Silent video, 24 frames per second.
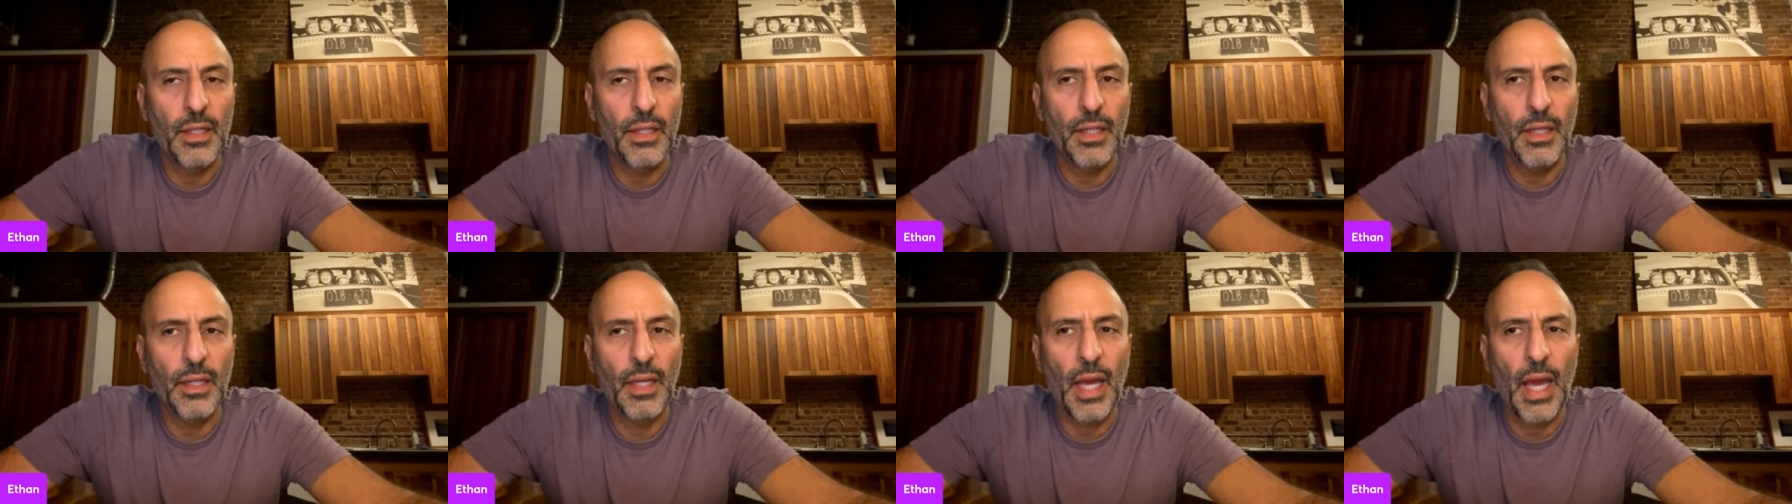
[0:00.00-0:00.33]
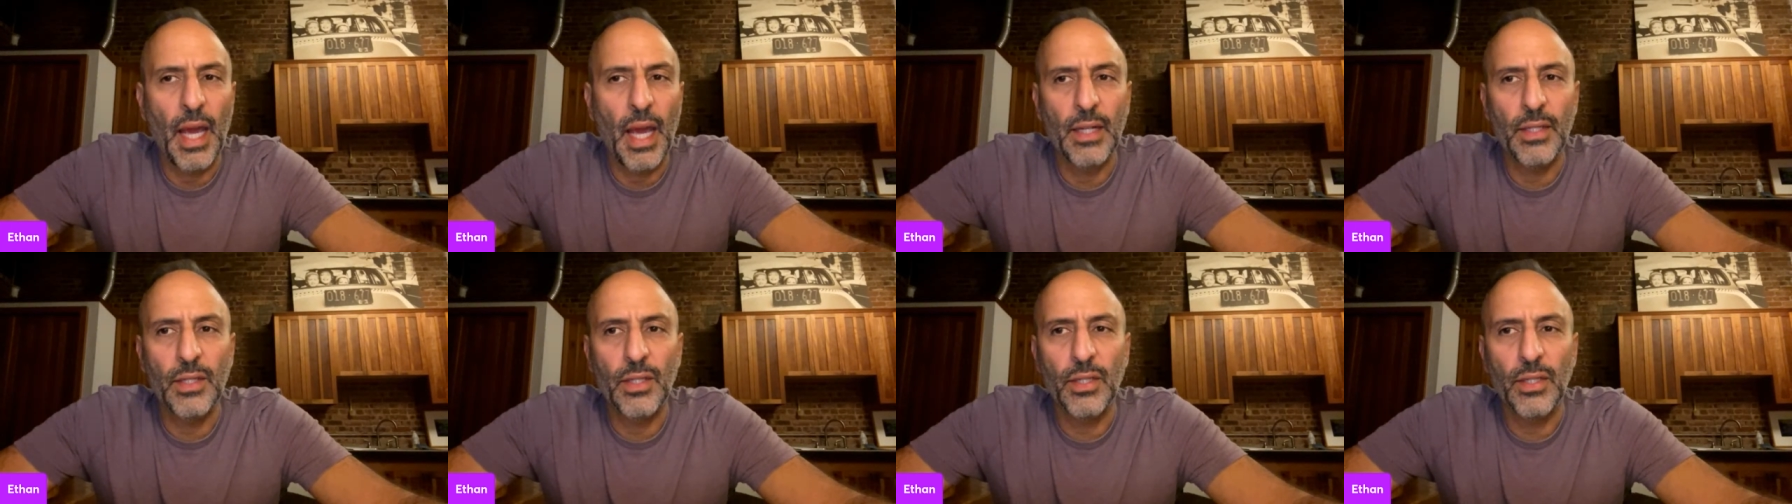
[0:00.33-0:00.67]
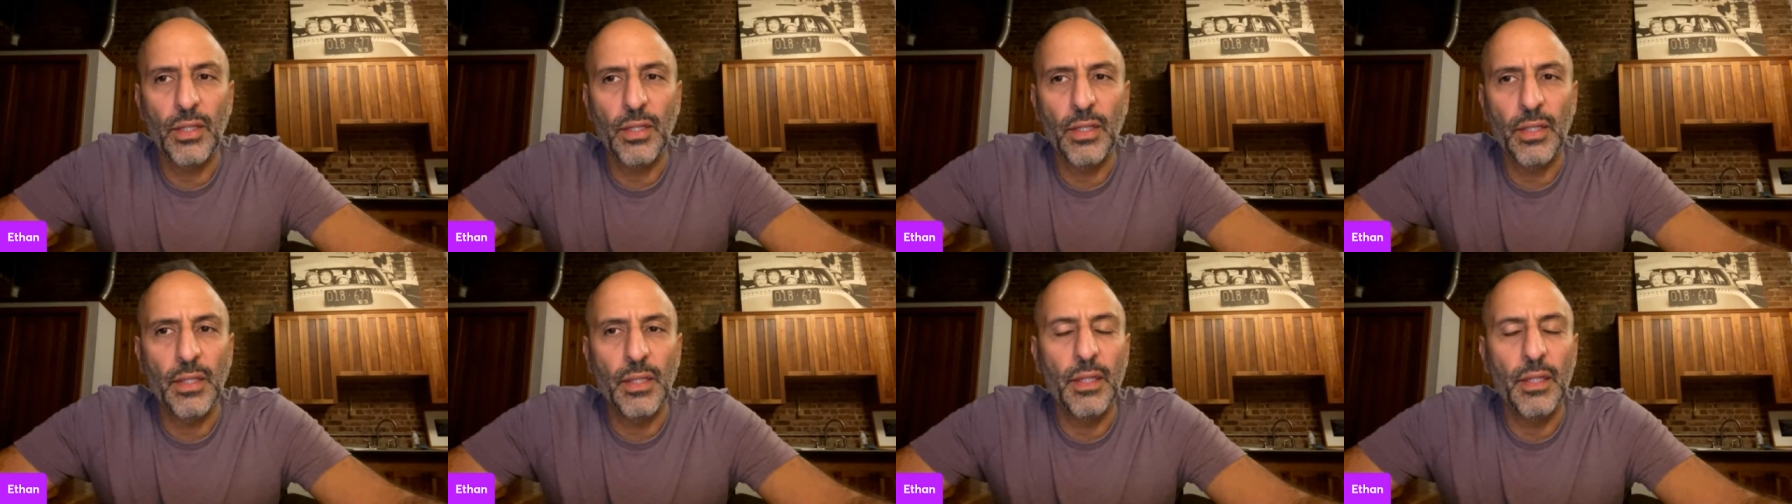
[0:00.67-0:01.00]

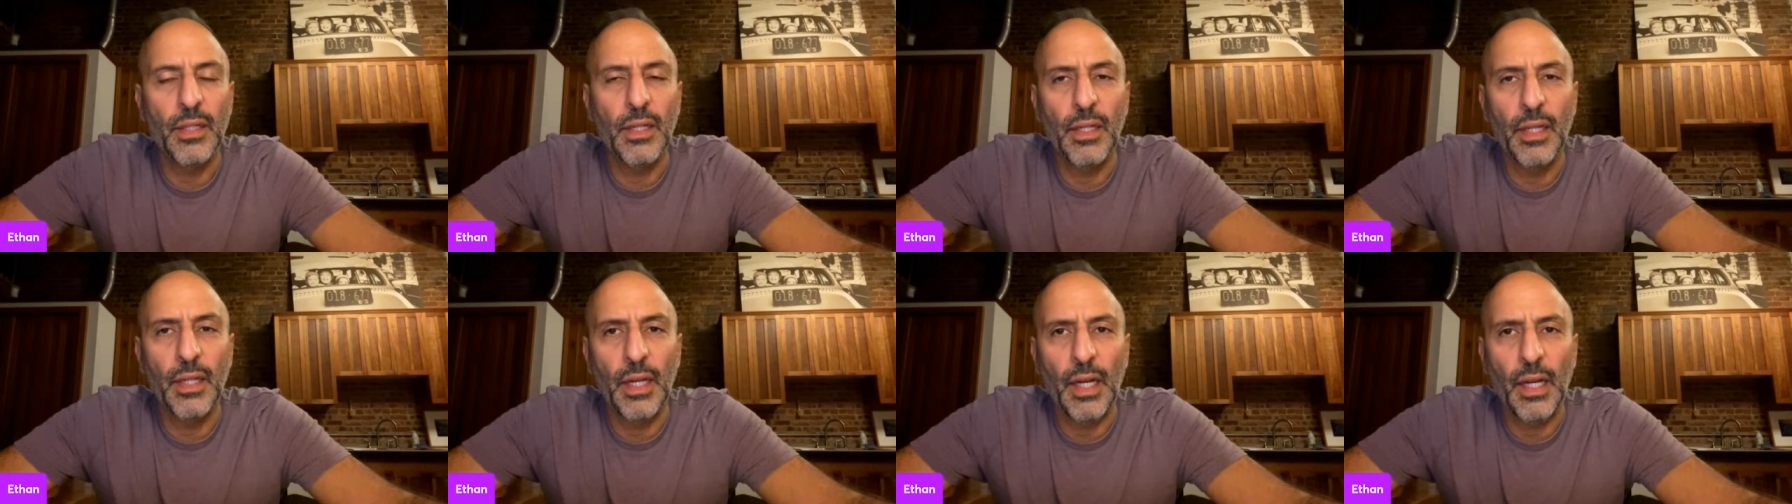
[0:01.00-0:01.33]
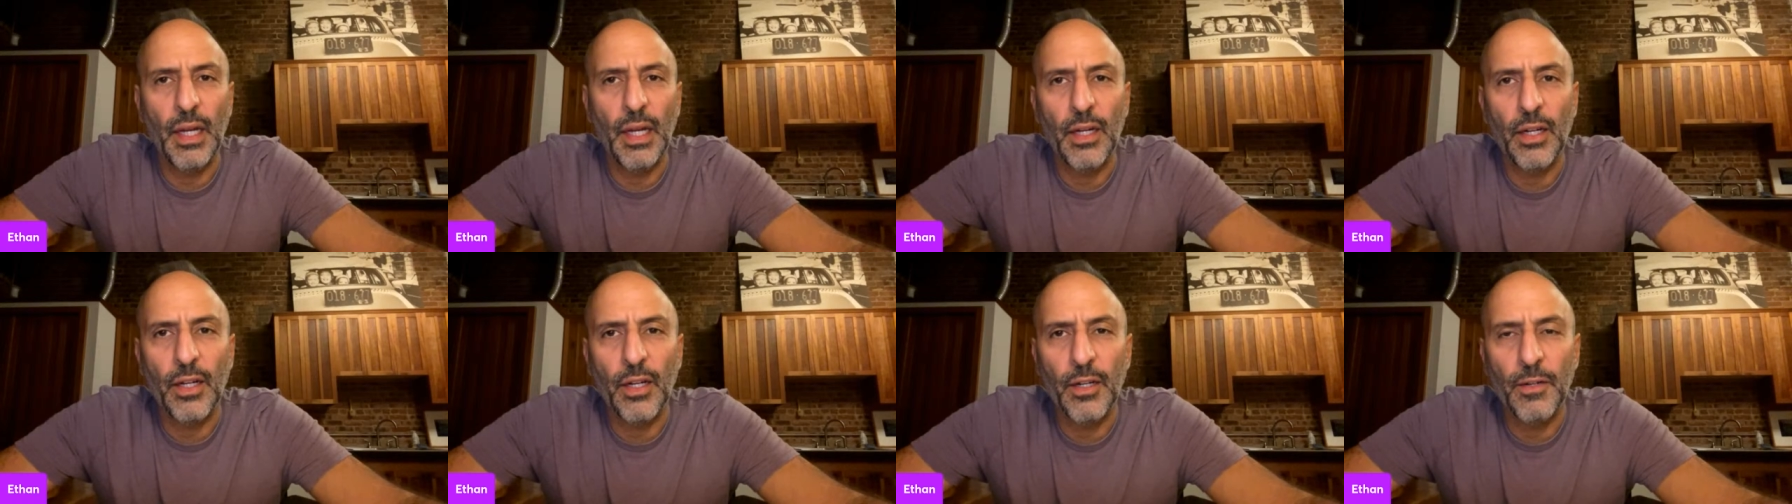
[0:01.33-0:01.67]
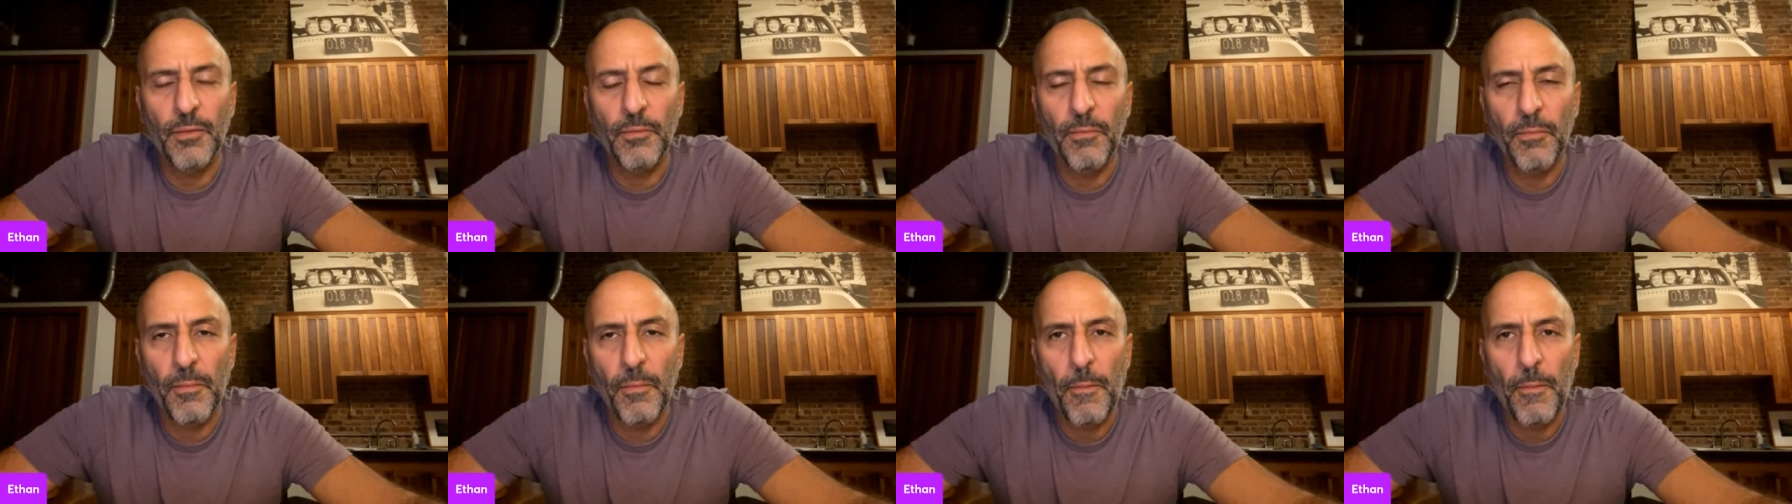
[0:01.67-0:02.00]
canceled their
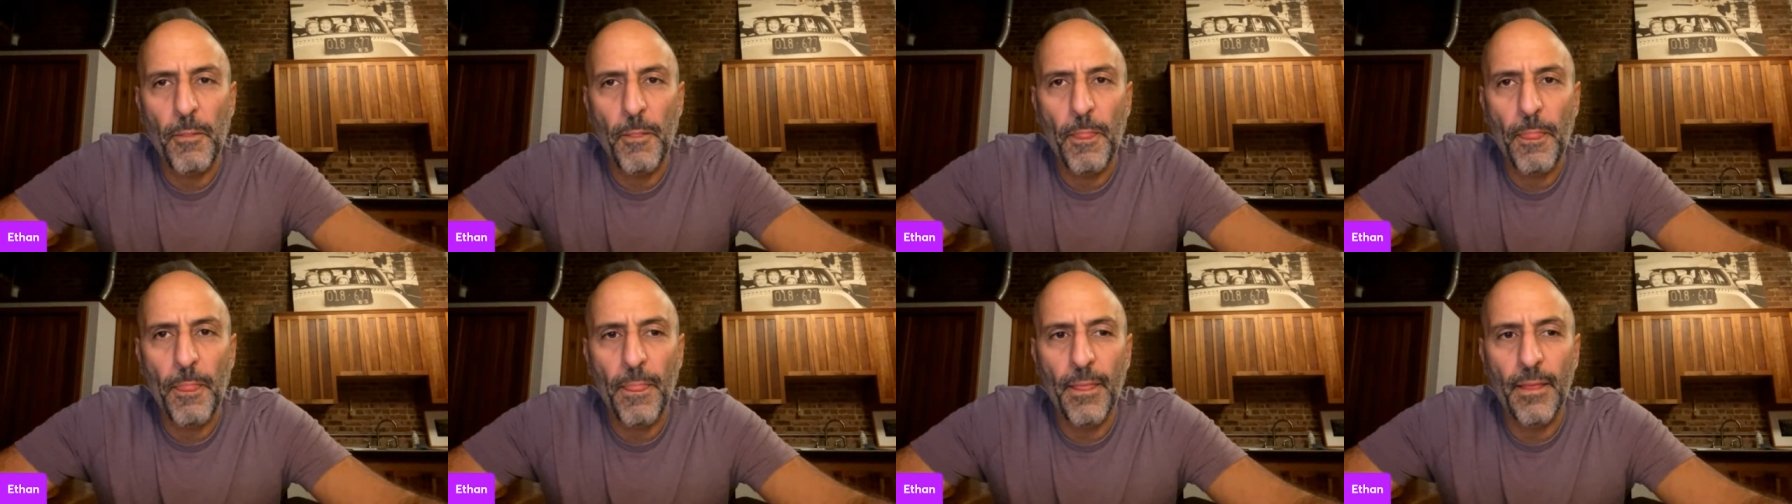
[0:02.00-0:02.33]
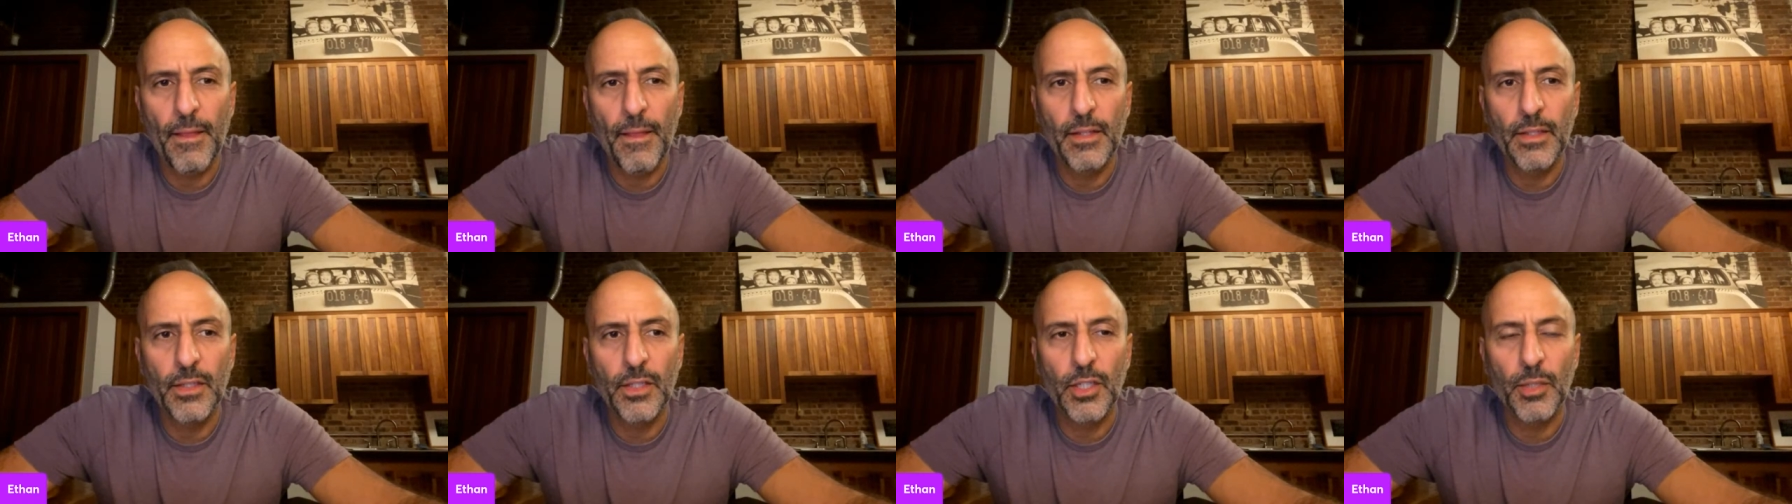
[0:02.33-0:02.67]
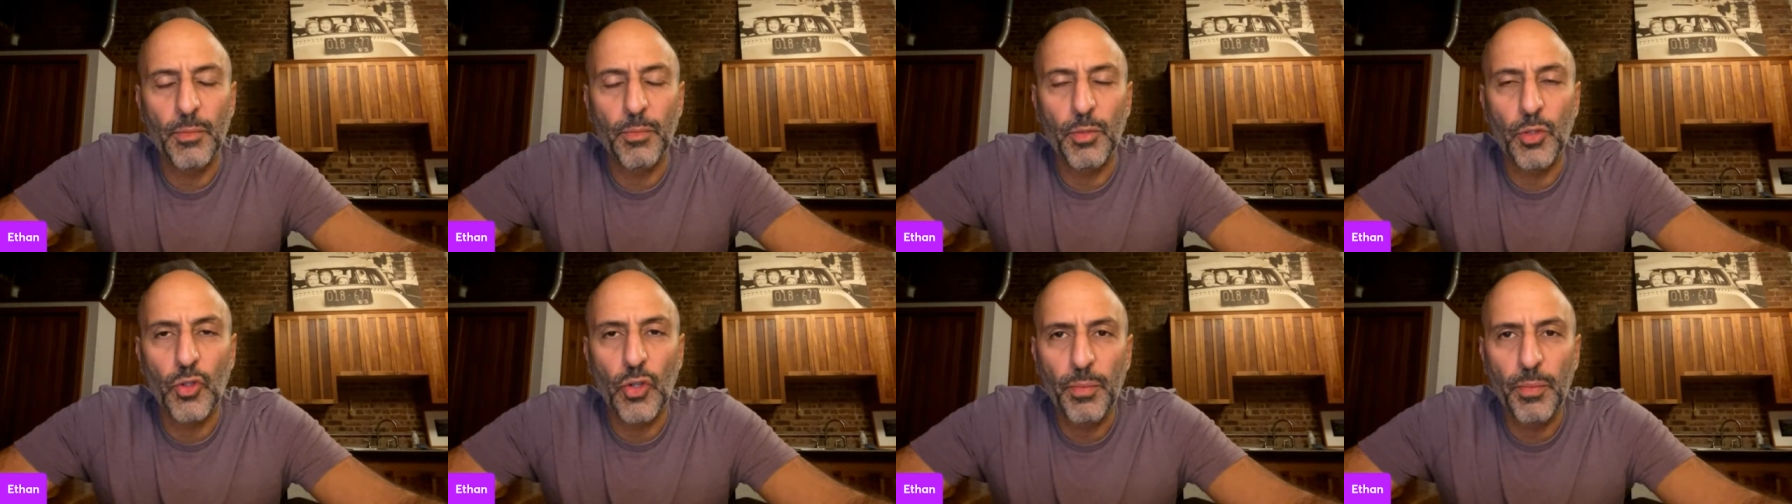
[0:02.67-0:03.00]

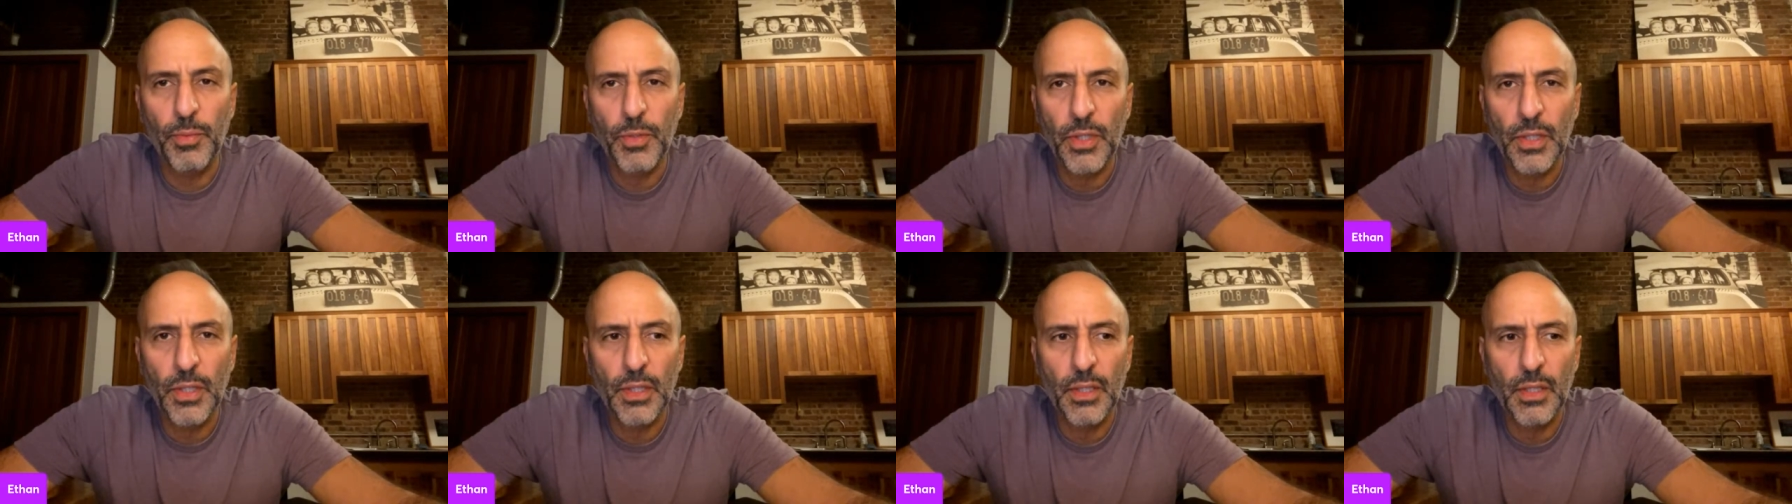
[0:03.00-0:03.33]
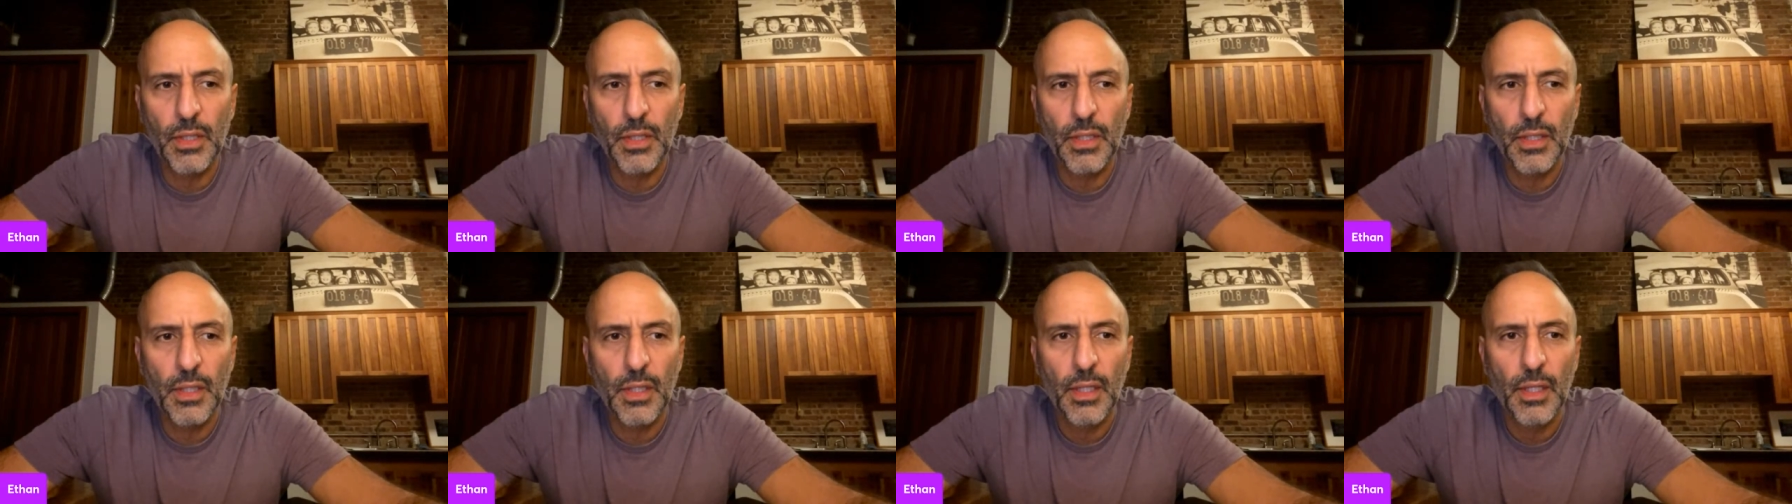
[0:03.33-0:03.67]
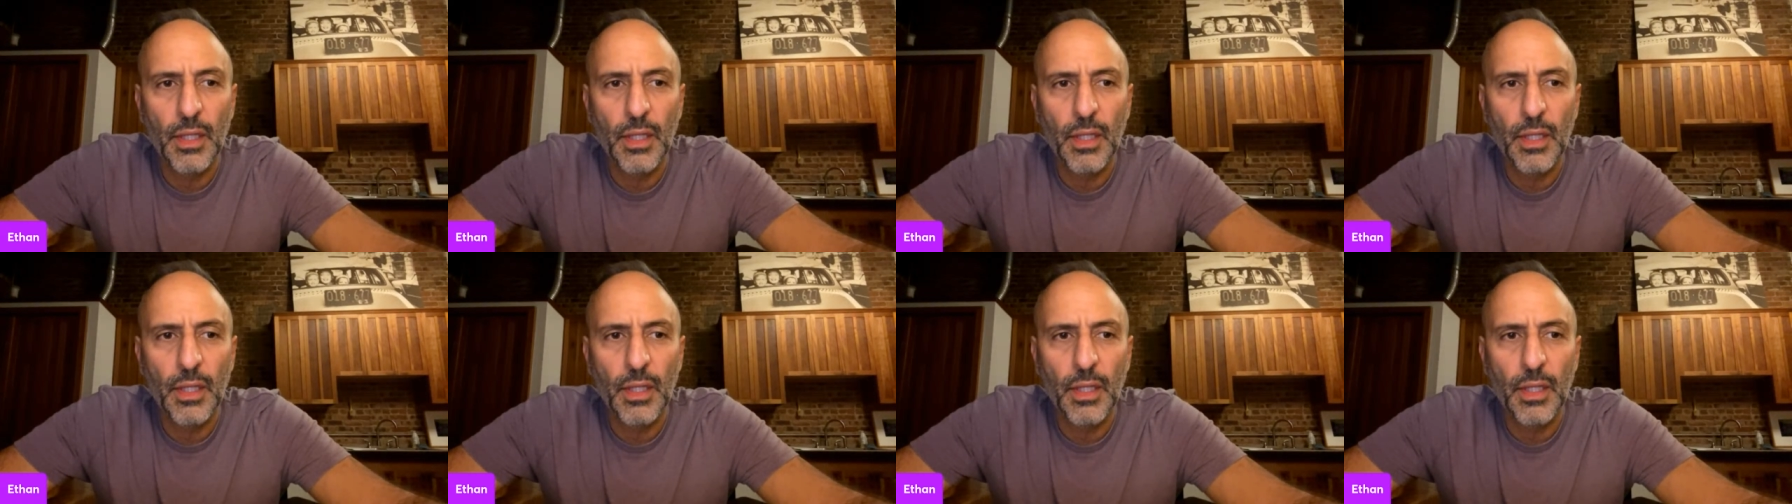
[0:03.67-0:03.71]
subscriptions